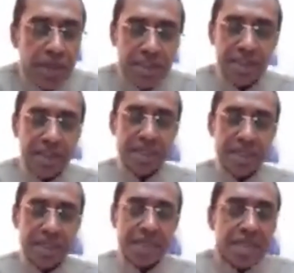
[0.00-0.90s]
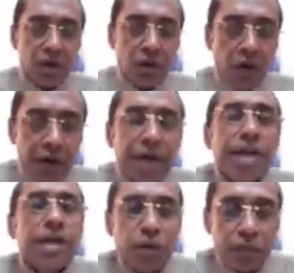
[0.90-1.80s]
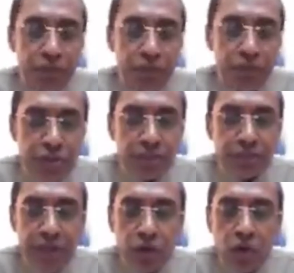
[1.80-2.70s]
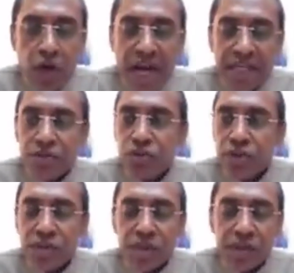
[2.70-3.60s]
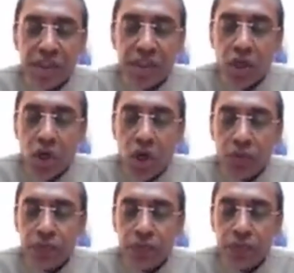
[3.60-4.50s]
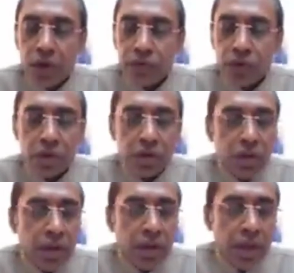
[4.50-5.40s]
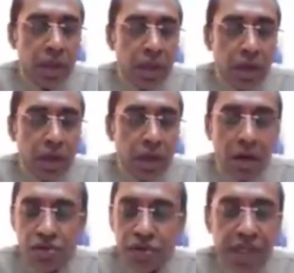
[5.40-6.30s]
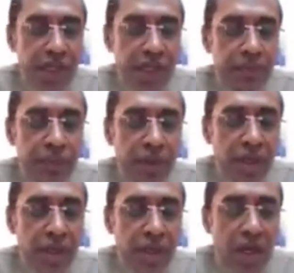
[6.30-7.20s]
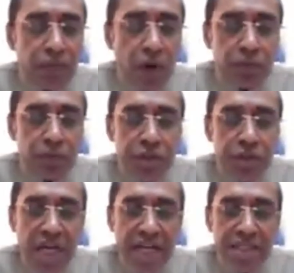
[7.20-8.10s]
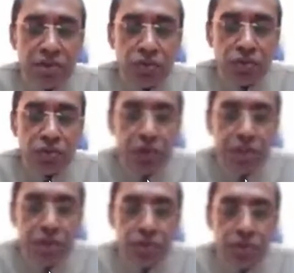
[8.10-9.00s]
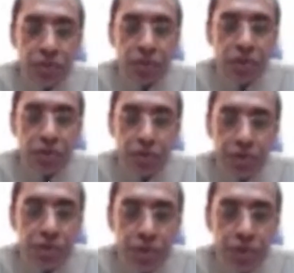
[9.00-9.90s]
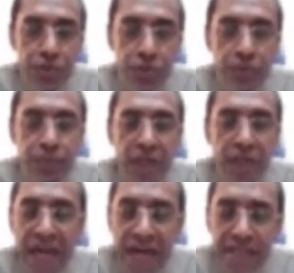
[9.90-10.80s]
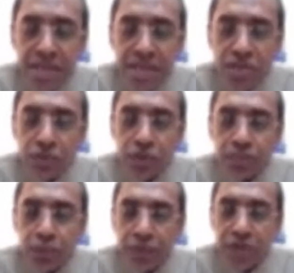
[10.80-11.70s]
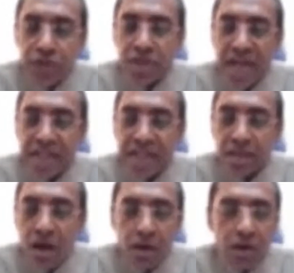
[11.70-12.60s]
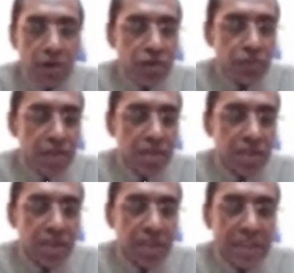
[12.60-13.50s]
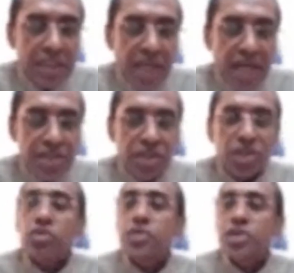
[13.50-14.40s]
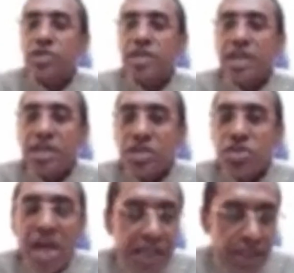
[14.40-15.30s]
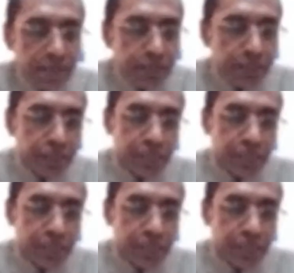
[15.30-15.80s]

Presently, he is the honorary professional fellow at University of Wollongong, Australia from 2019 to 2022, and distinguished professor at Hong Kong University International Innovation Center, China.